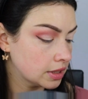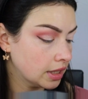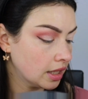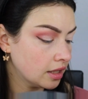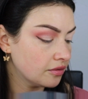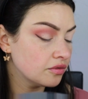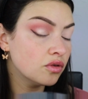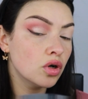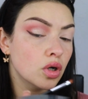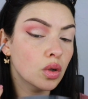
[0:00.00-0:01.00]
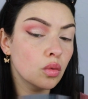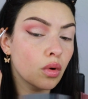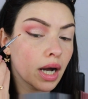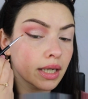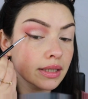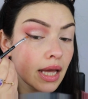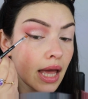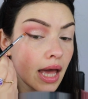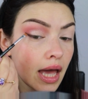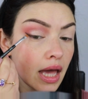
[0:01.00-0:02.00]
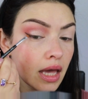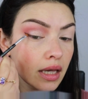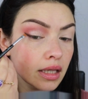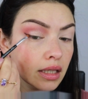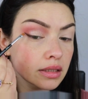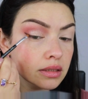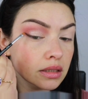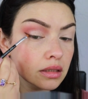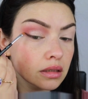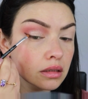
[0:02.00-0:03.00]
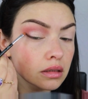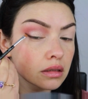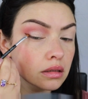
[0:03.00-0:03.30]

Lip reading: Did a full 180,